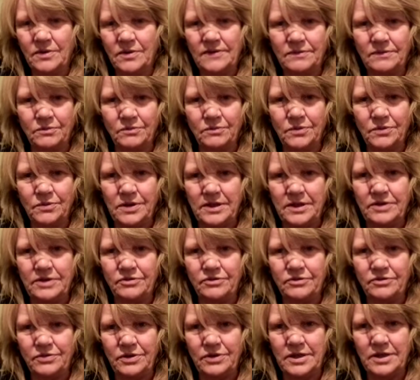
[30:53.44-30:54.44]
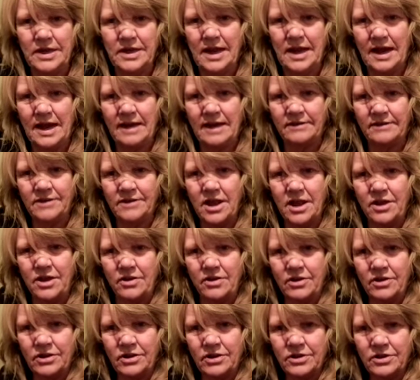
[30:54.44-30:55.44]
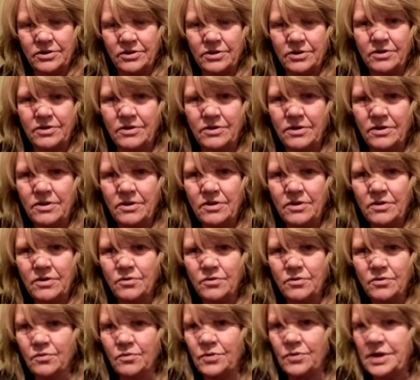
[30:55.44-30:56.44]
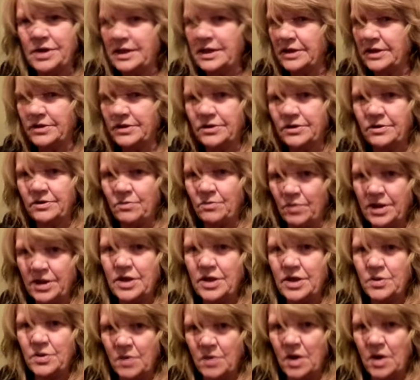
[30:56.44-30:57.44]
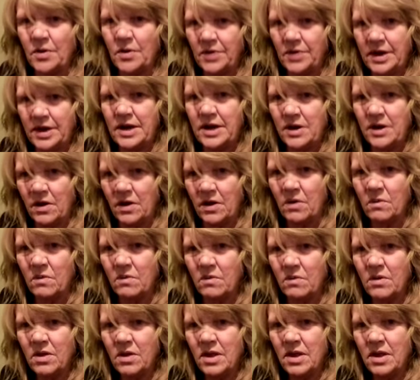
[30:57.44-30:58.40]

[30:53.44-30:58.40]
it's really truly asking you to relearn what you already know